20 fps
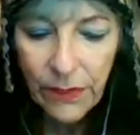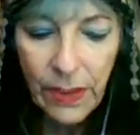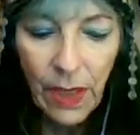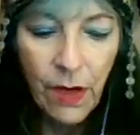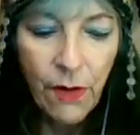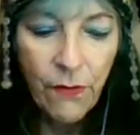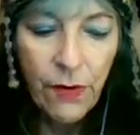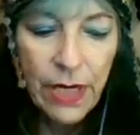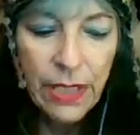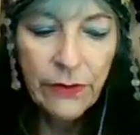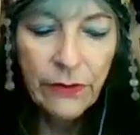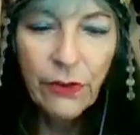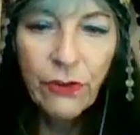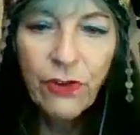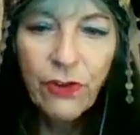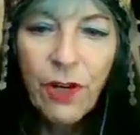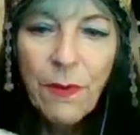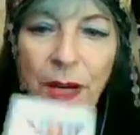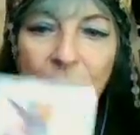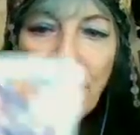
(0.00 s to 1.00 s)
All right. So
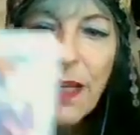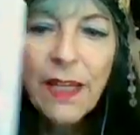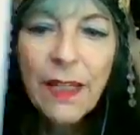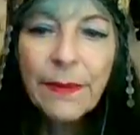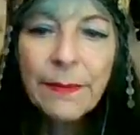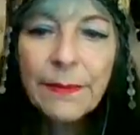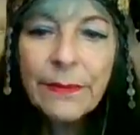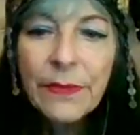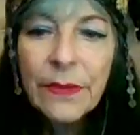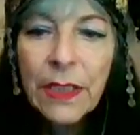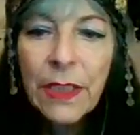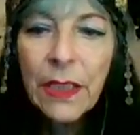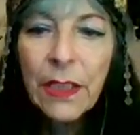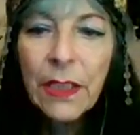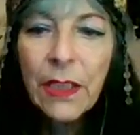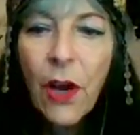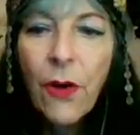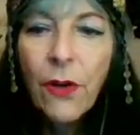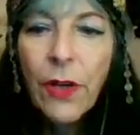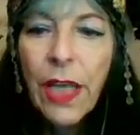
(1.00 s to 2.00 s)
Gemini.
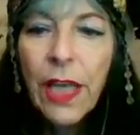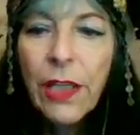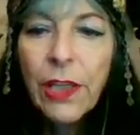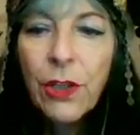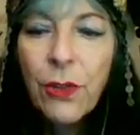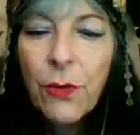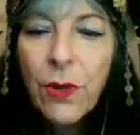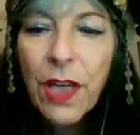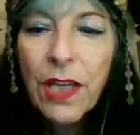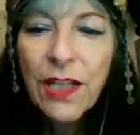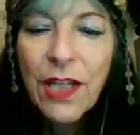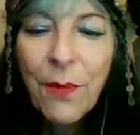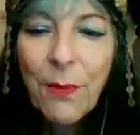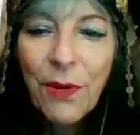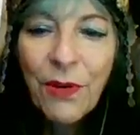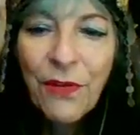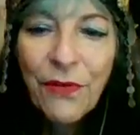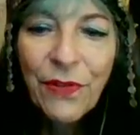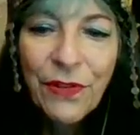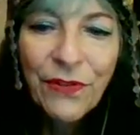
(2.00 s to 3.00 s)
Okay. You get
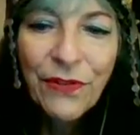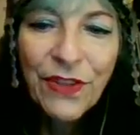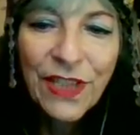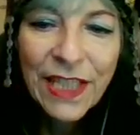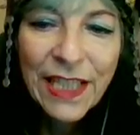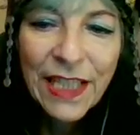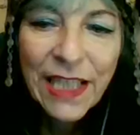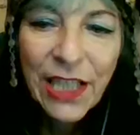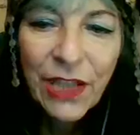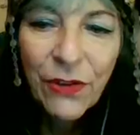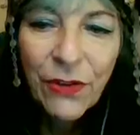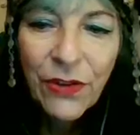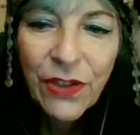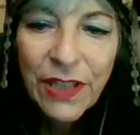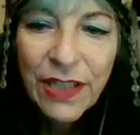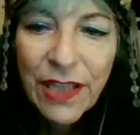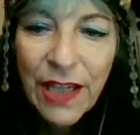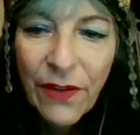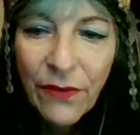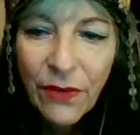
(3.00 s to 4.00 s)
number 15 here, the
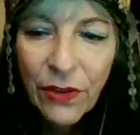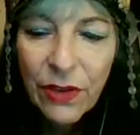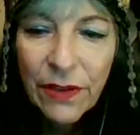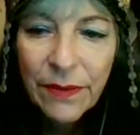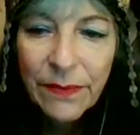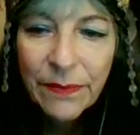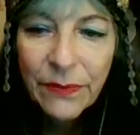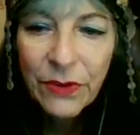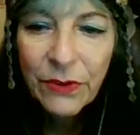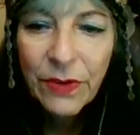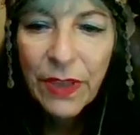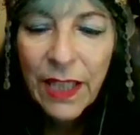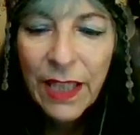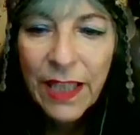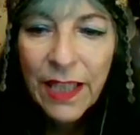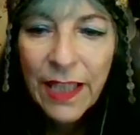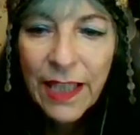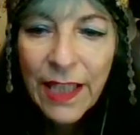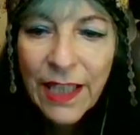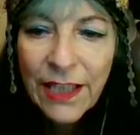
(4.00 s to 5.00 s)
Devil.
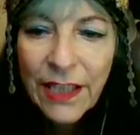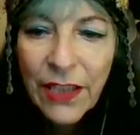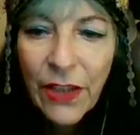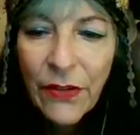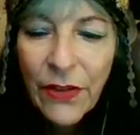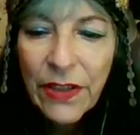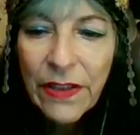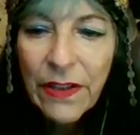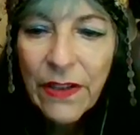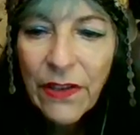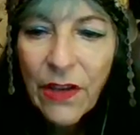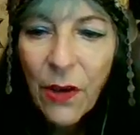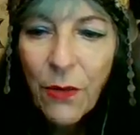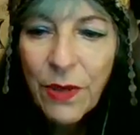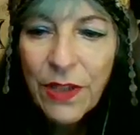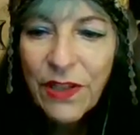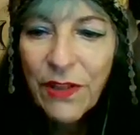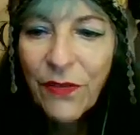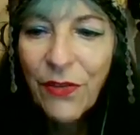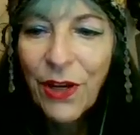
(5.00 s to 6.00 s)
Okay. Now this is
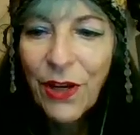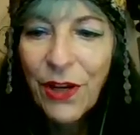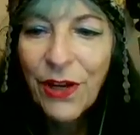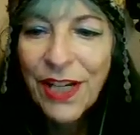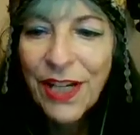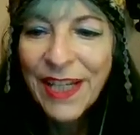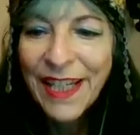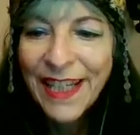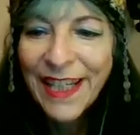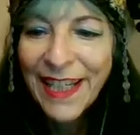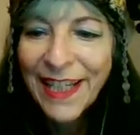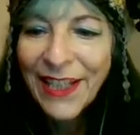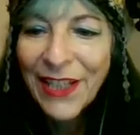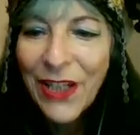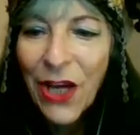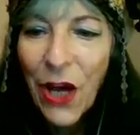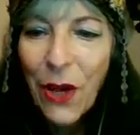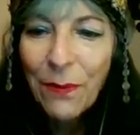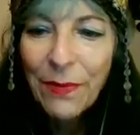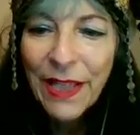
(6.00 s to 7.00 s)
always a very
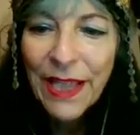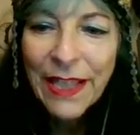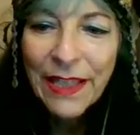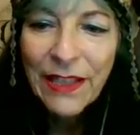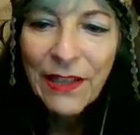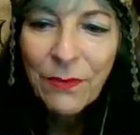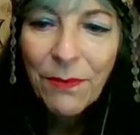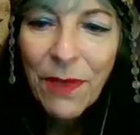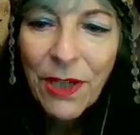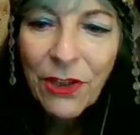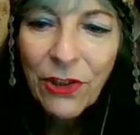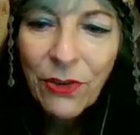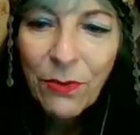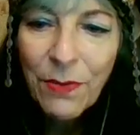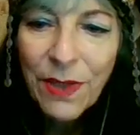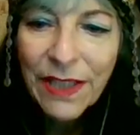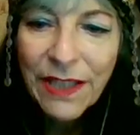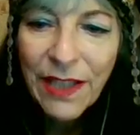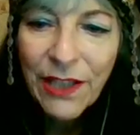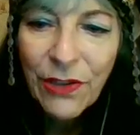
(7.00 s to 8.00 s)
complex, much
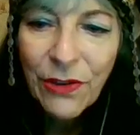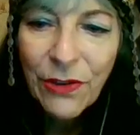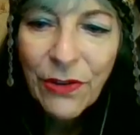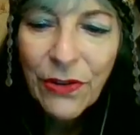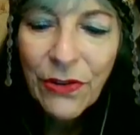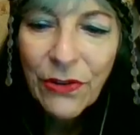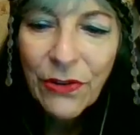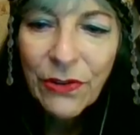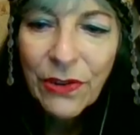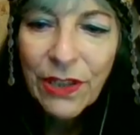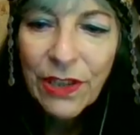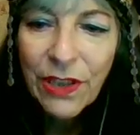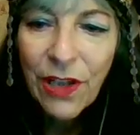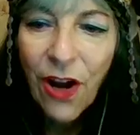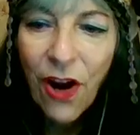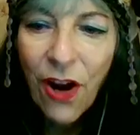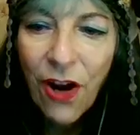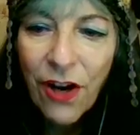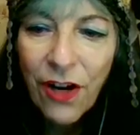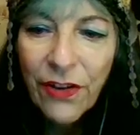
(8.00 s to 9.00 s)
misunderstood
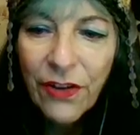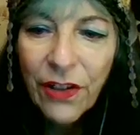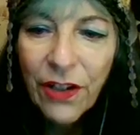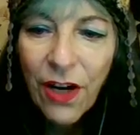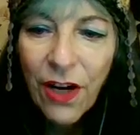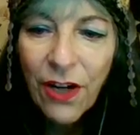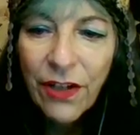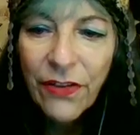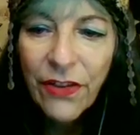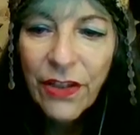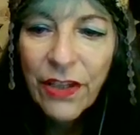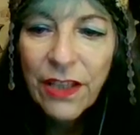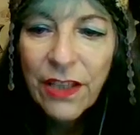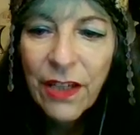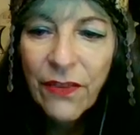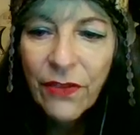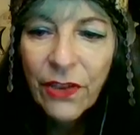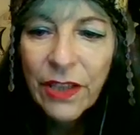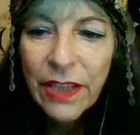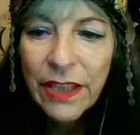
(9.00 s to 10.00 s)
card. The card of the
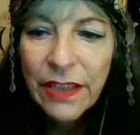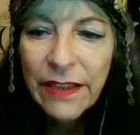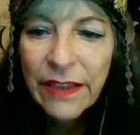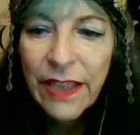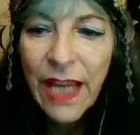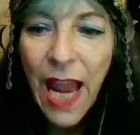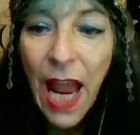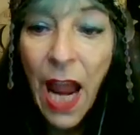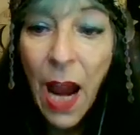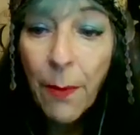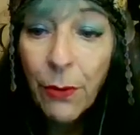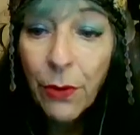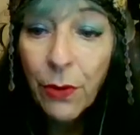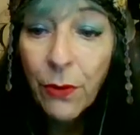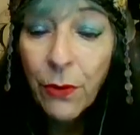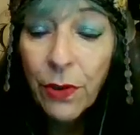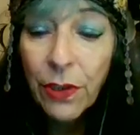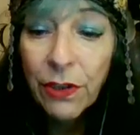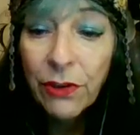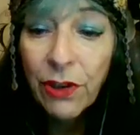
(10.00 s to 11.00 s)
Devil is
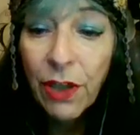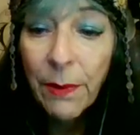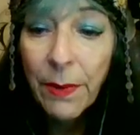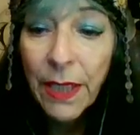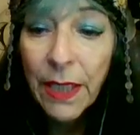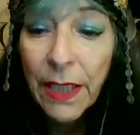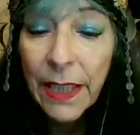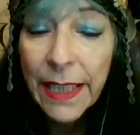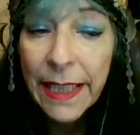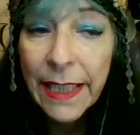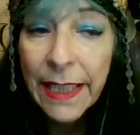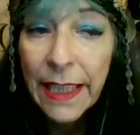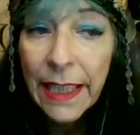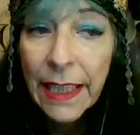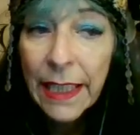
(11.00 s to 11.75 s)
Capricorn, Gemini.